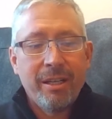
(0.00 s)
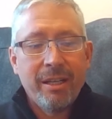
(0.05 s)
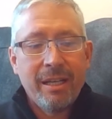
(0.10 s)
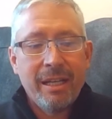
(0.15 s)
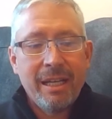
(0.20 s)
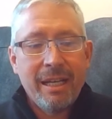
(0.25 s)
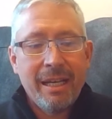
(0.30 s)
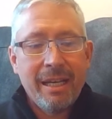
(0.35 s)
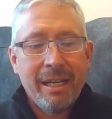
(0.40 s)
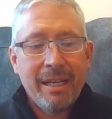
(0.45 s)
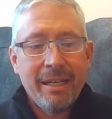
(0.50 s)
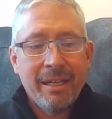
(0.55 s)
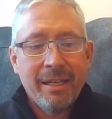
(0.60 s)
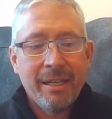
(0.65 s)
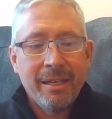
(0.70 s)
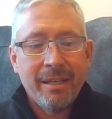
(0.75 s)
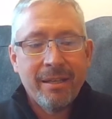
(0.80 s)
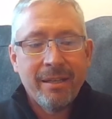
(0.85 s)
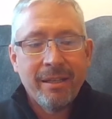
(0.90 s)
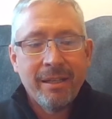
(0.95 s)
and
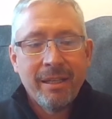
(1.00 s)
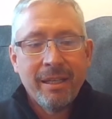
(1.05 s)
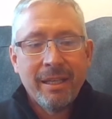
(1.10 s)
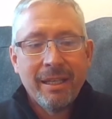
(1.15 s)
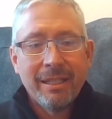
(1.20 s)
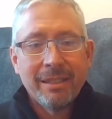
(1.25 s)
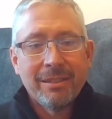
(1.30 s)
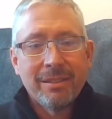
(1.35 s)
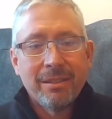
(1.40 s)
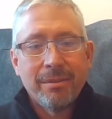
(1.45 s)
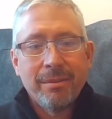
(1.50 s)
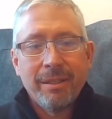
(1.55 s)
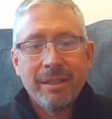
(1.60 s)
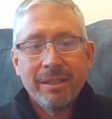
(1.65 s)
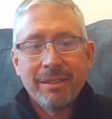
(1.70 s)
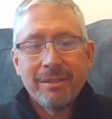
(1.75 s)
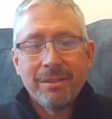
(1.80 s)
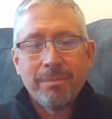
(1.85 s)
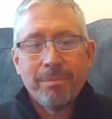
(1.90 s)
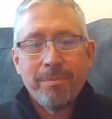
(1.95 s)
it's
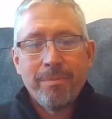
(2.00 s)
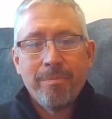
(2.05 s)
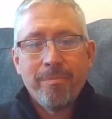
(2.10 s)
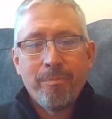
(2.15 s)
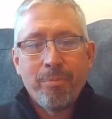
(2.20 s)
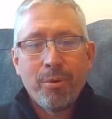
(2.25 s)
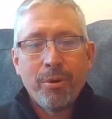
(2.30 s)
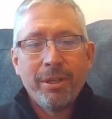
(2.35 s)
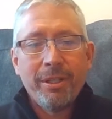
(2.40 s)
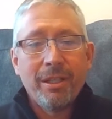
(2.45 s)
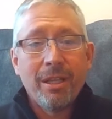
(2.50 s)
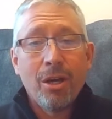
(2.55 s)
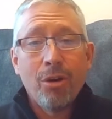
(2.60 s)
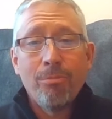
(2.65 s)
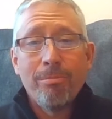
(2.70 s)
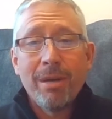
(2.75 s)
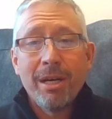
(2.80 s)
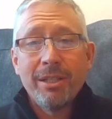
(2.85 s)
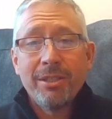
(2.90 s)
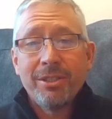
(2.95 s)
a pretty low
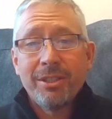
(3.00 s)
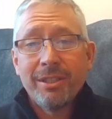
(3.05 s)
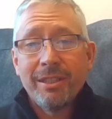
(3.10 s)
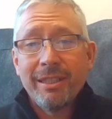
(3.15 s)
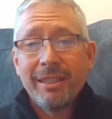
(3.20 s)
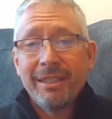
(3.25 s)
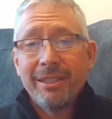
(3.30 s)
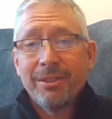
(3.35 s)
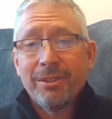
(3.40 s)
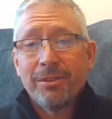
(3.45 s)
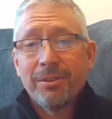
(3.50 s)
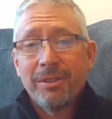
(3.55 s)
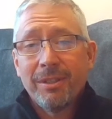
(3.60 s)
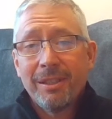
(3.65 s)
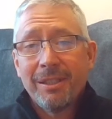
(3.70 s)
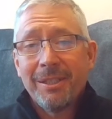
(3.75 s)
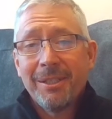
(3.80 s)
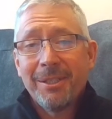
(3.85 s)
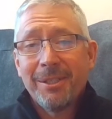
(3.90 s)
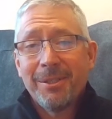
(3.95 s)
budget deal
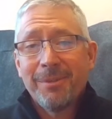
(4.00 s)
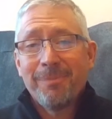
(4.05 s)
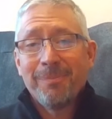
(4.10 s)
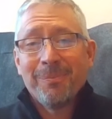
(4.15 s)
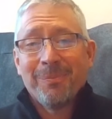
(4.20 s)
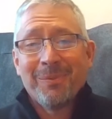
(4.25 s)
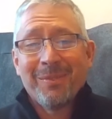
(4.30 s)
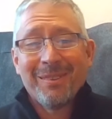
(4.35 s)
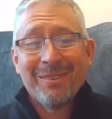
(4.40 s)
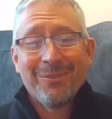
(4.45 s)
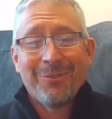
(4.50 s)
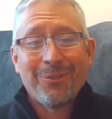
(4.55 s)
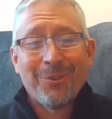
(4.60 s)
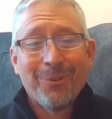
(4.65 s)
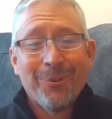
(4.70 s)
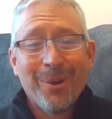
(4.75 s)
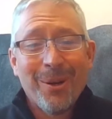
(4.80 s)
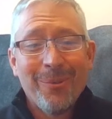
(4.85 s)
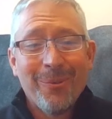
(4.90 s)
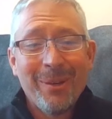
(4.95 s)
for
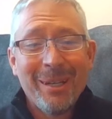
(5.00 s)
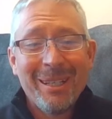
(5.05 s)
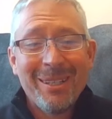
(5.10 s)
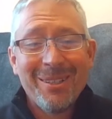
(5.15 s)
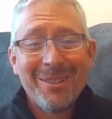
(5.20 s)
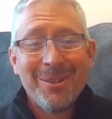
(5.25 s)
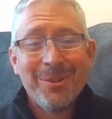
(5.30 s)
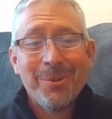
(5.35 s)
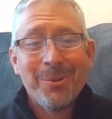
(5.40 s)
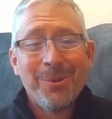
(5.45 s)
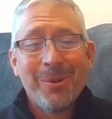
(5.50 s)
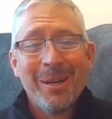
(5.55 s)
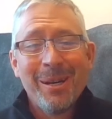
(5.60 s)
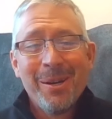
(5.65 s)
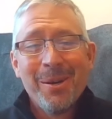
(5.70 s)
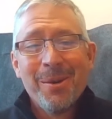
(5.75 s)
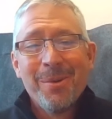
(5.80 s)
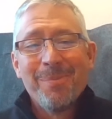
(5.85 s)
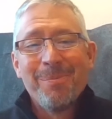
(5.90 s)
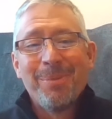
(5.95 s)
what we do,
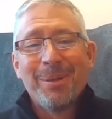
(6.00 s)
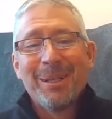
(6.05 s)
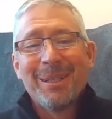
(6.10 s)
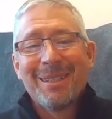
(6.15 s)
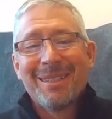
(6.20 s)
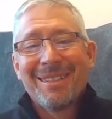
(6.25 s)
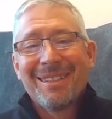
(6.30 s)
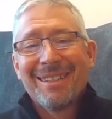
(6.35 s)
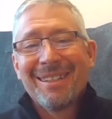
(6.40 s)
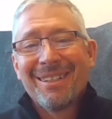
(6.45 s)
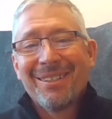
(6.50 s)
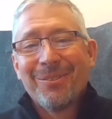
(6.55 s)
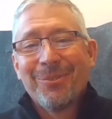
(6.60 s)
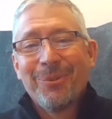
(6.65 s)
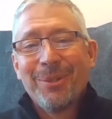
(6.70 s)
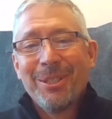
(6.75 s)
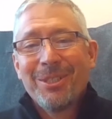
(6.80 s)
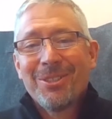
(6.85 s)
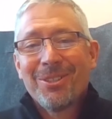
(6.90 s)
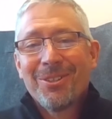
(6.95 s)
but
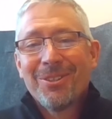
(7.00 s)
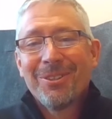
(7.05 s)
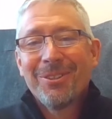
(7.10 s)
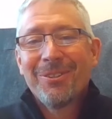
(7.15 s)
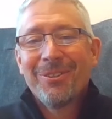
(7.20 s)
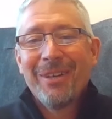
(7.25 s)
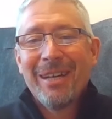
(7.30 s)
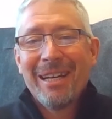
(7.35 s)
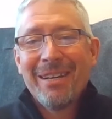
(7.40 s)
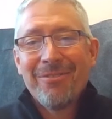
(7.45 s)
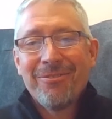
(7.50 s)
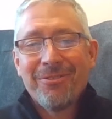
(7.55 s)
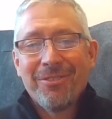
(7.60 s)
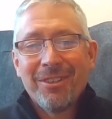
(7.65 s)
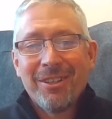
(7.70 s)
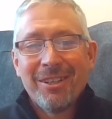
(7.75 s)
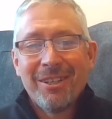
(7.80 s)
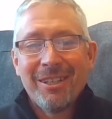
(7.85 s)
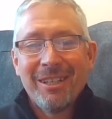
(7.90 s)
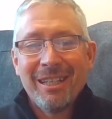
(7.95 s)
we sure do have
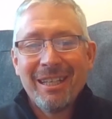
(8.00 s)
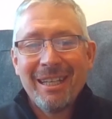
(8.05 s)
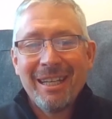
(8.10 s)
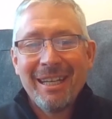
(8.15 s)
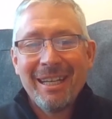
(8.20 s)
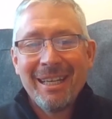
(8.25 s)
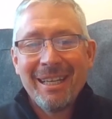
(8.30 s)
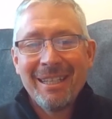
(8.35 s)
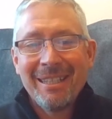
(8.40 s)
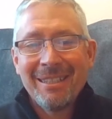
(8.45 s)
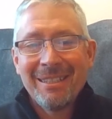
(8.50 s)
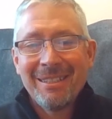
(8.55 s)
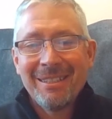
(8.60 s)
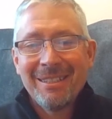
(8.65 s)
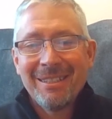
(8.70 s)
fun, and